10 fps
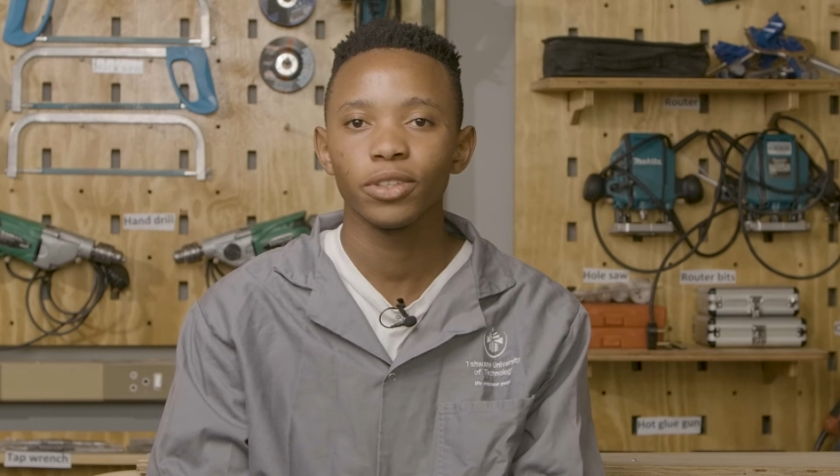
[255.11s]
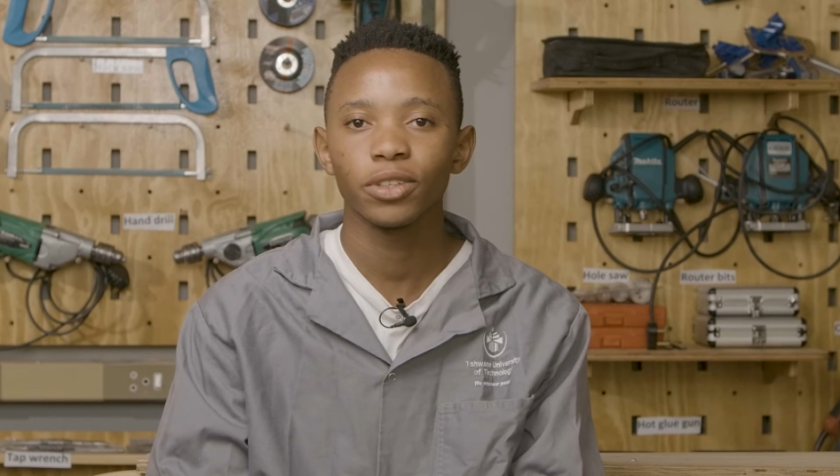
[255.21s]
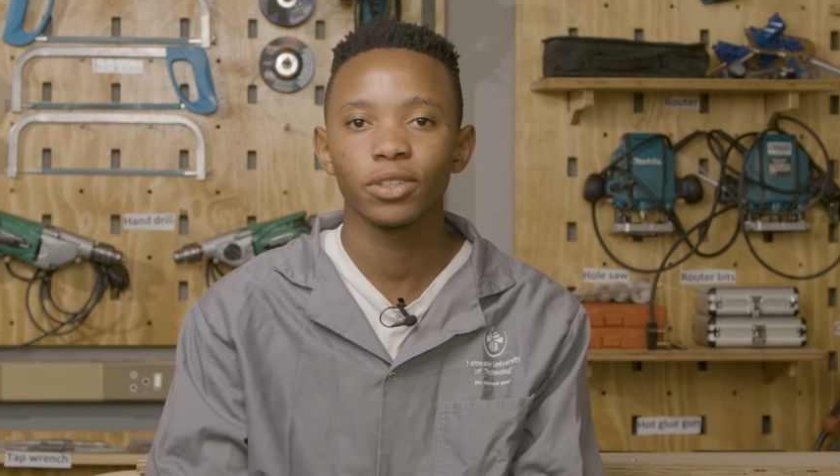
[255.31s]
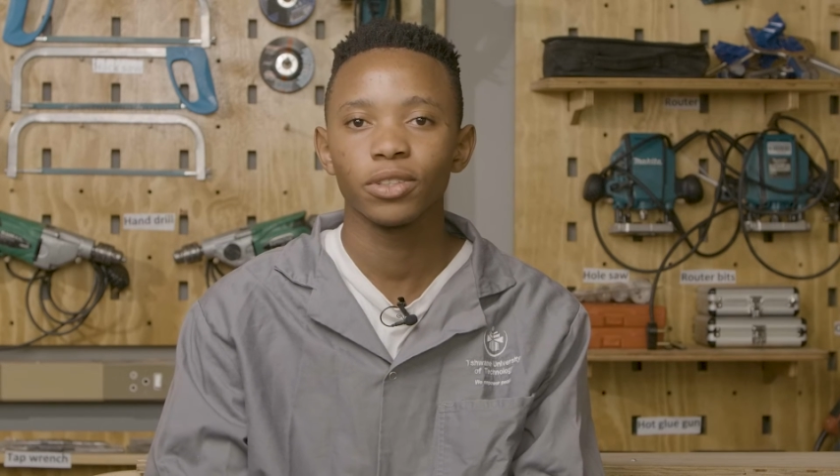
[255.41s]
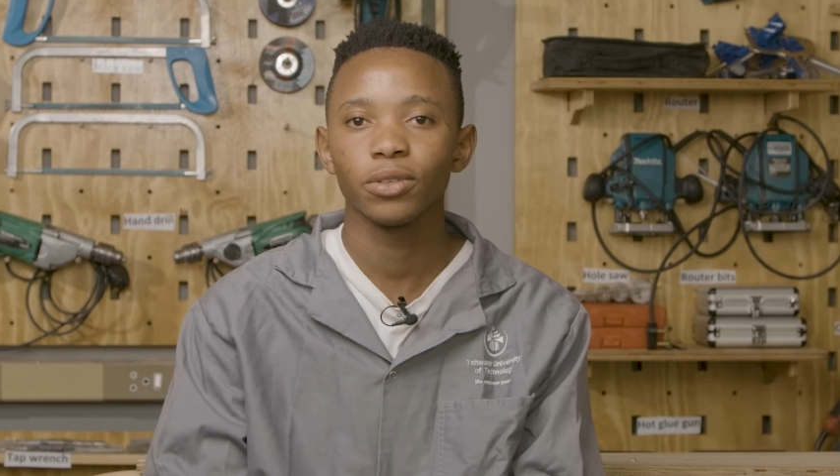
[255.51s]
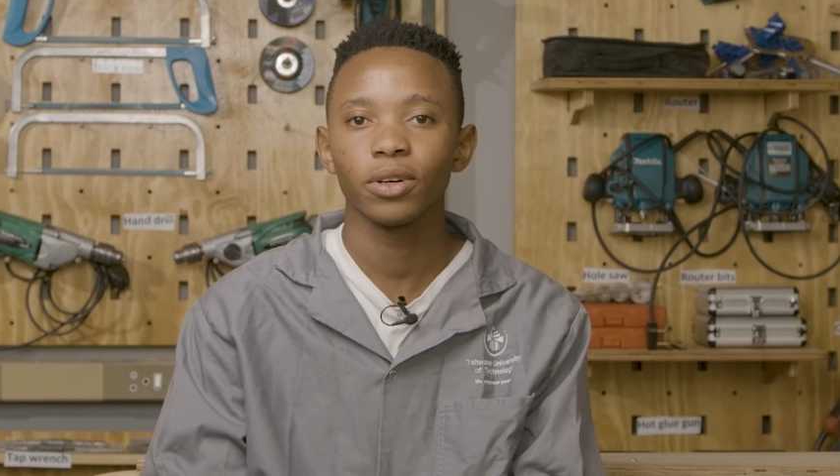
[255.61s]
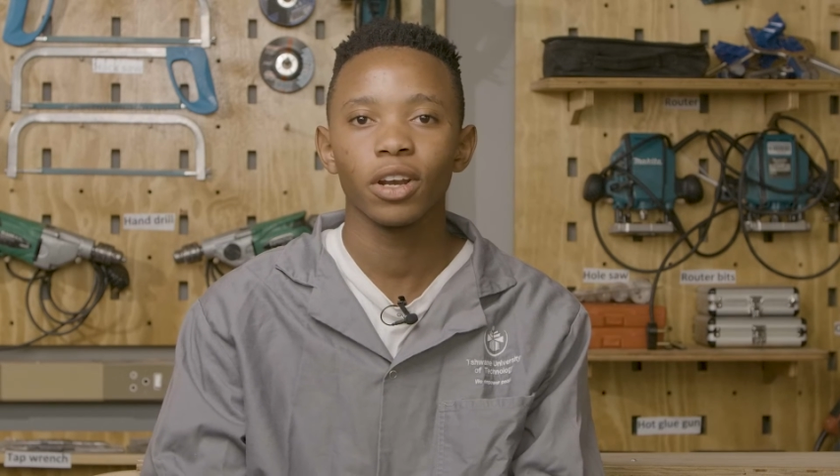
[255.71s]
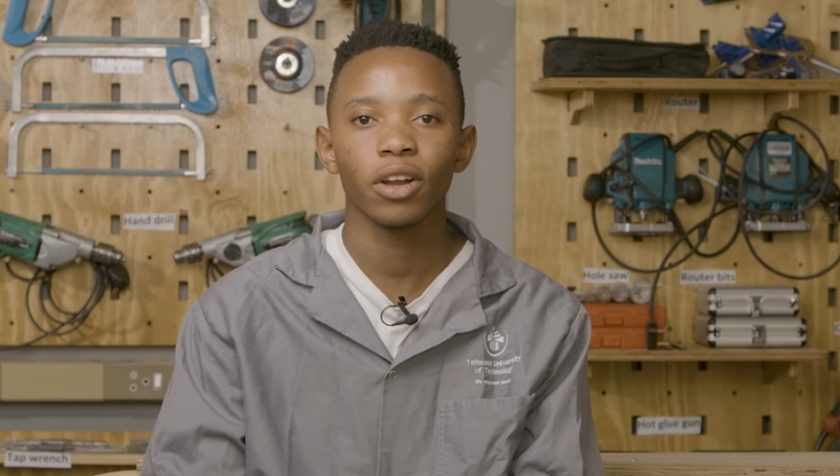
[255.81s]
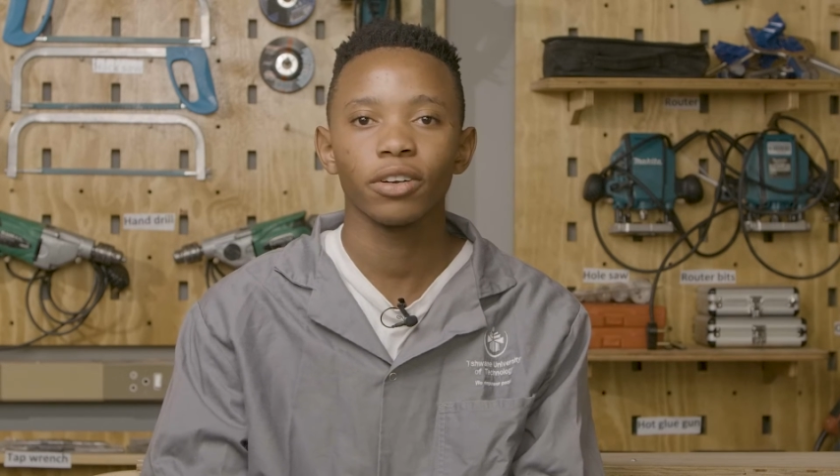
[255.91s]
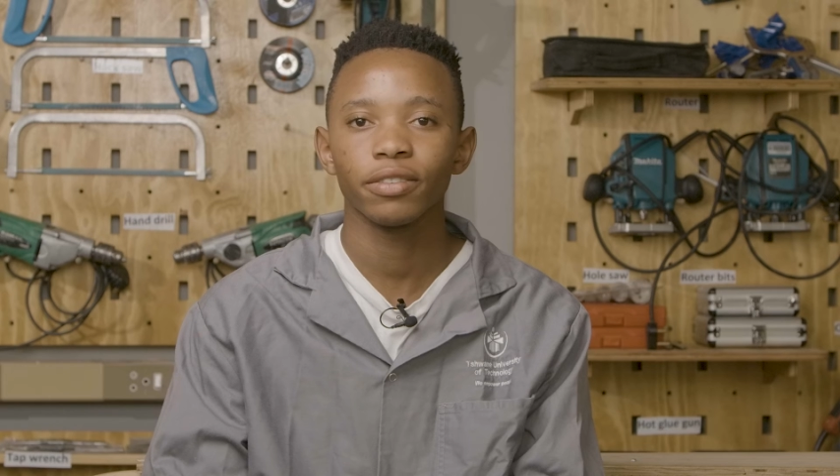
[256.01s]
You could do a
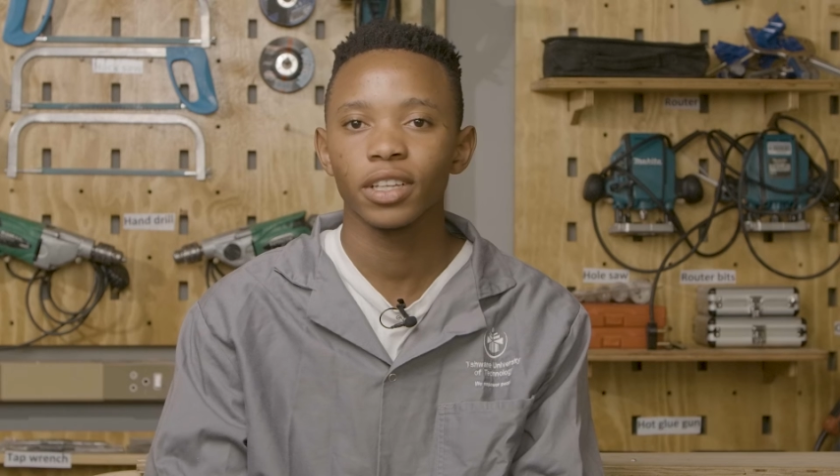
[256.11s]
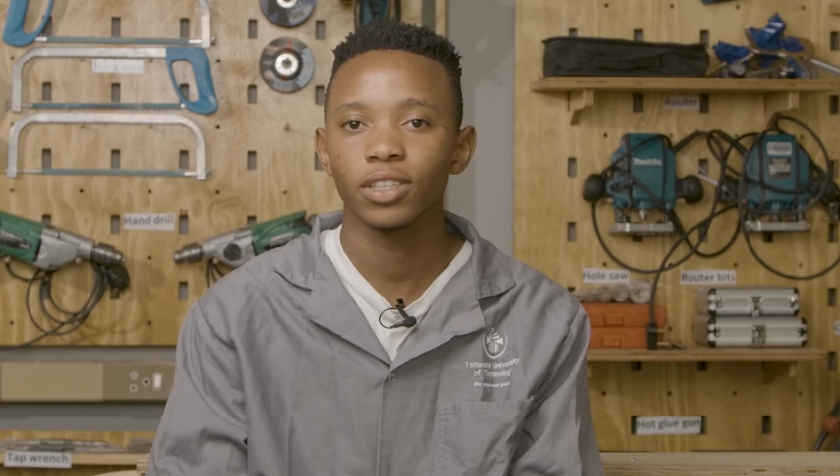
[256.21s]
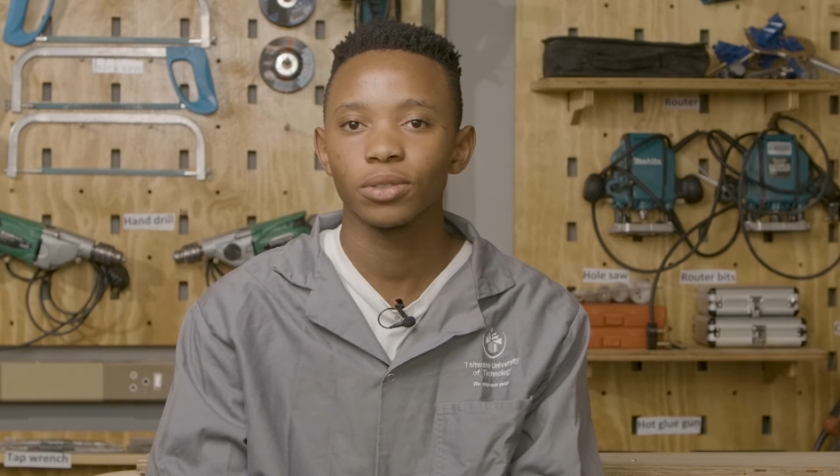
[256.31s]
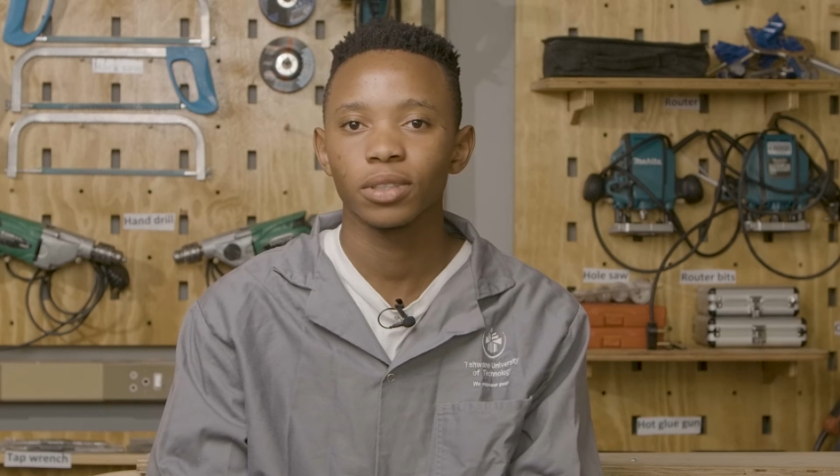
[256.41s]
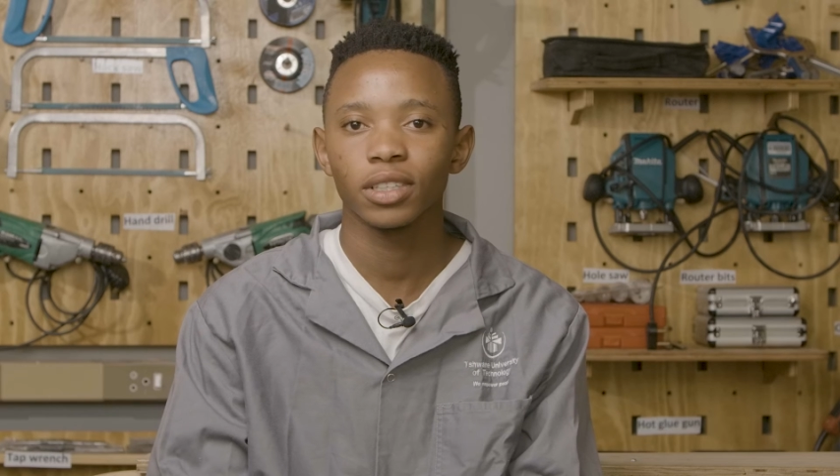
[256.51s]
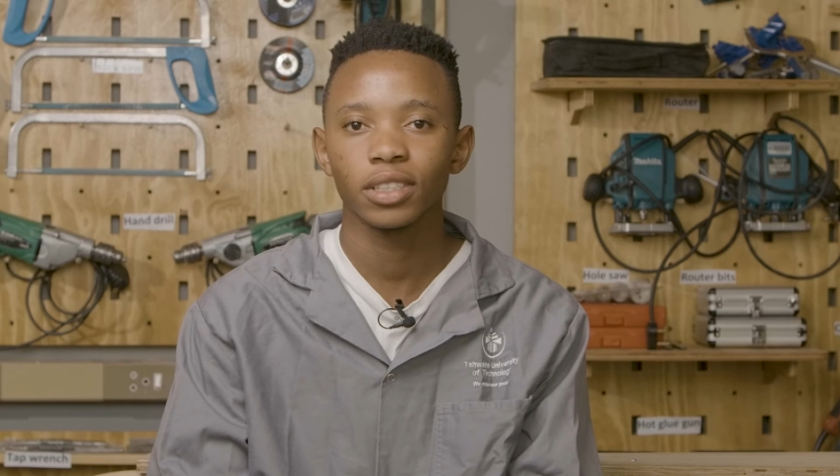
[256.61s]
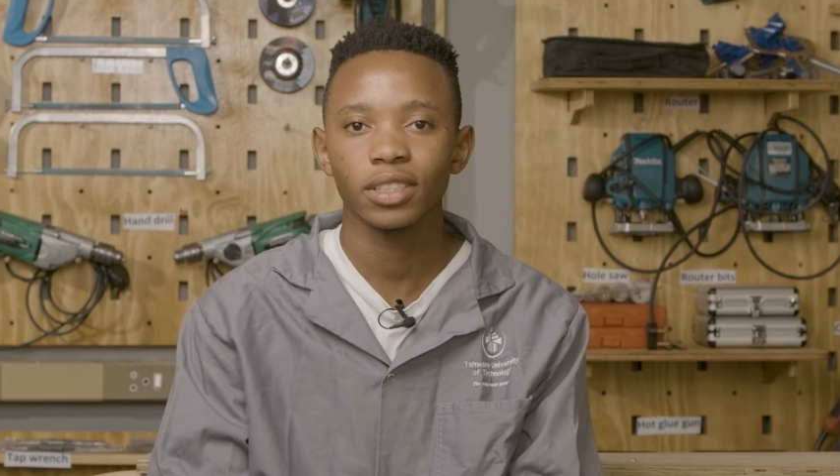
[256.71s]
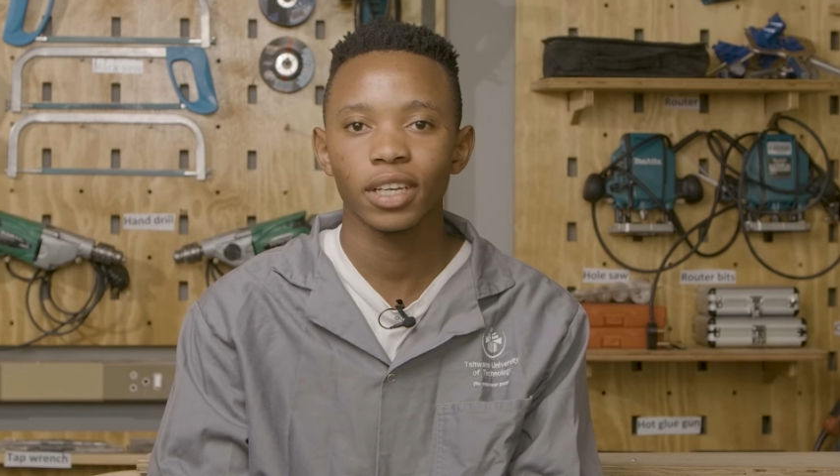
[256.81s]
lot of things with this